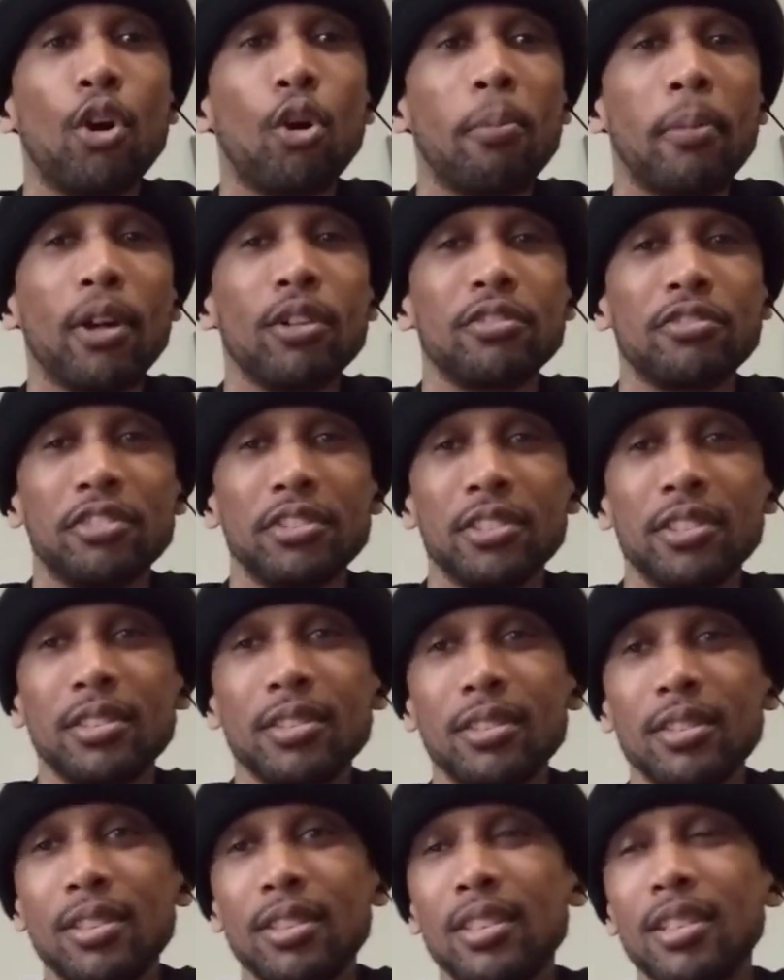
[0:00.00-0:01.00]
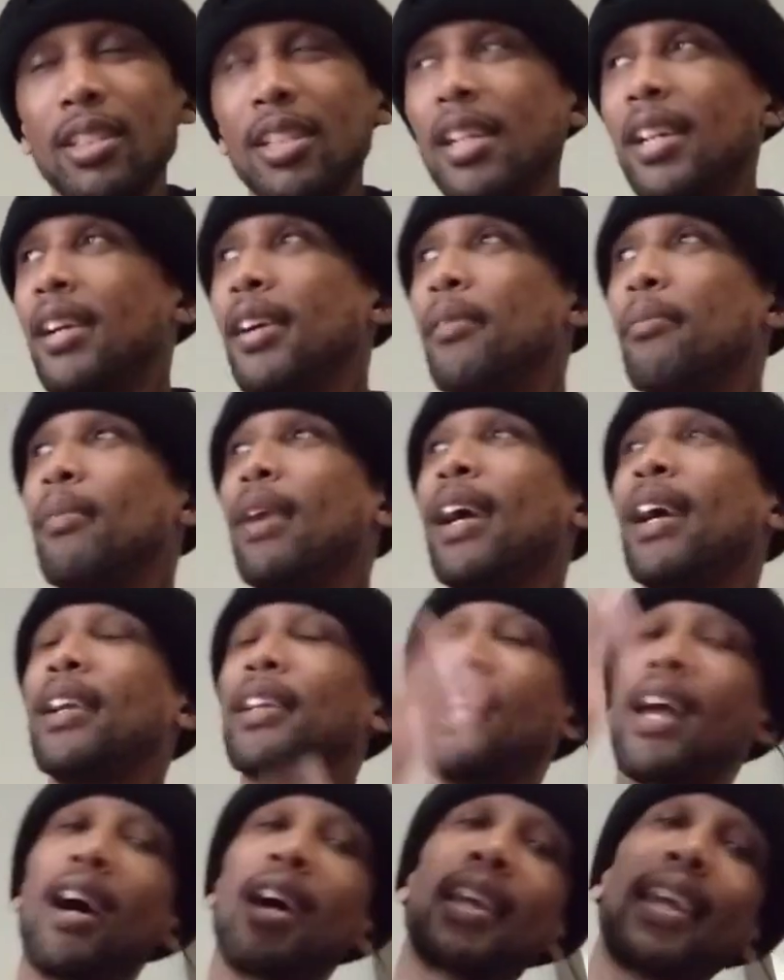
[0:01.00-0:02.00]
No mercy.
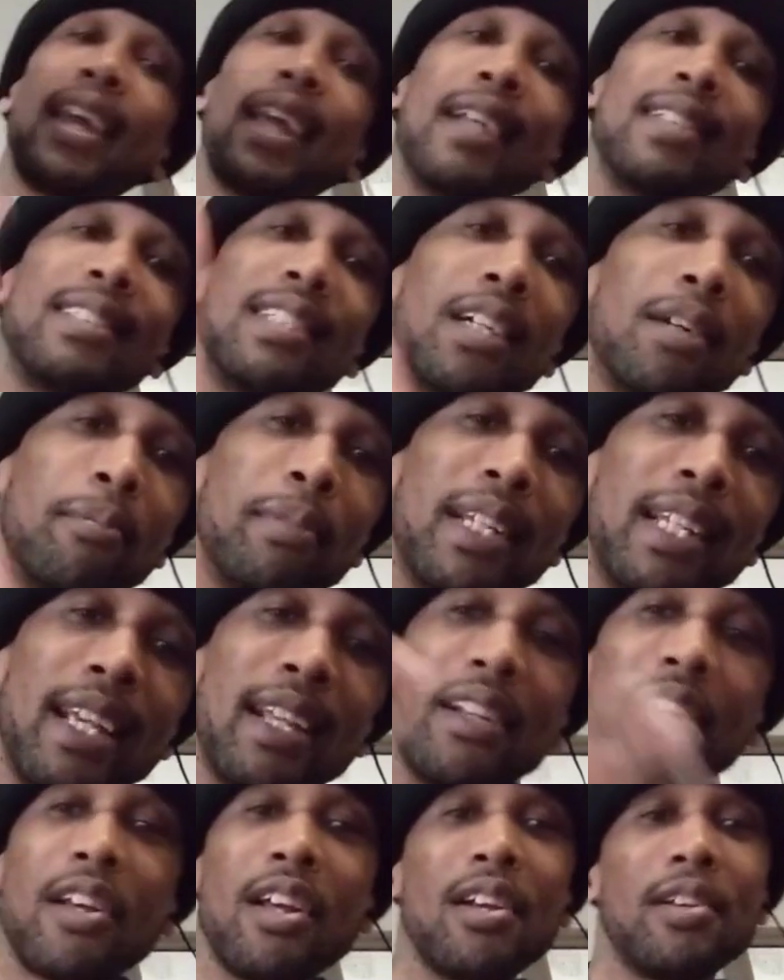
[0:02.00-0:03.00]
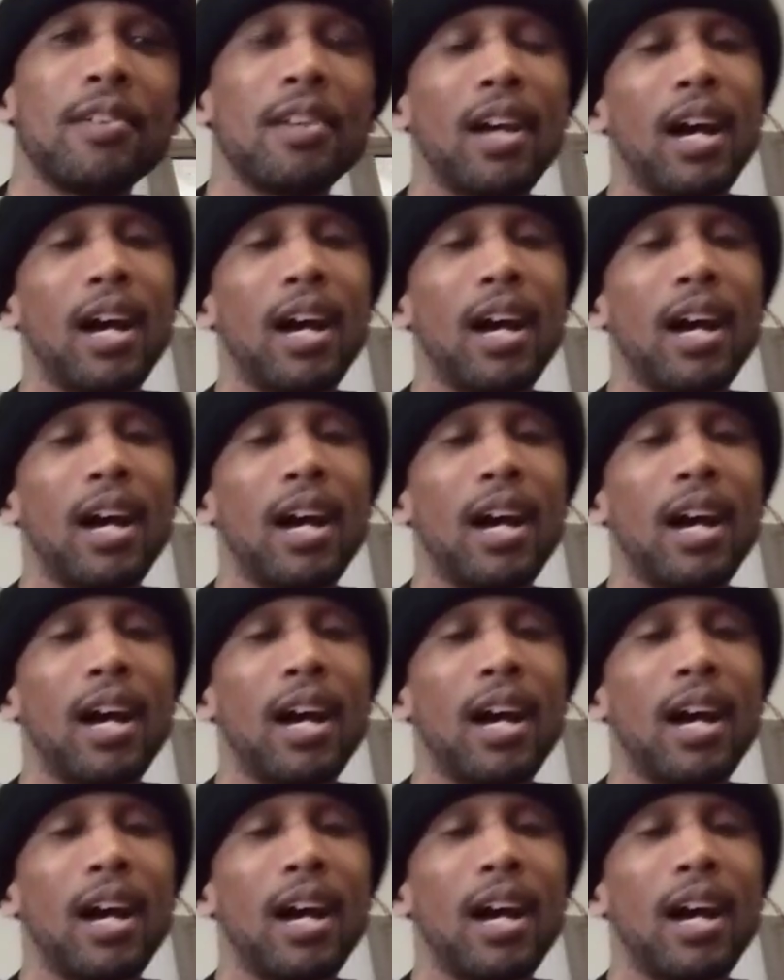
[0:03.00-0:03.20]
Man, y'all can't tell me.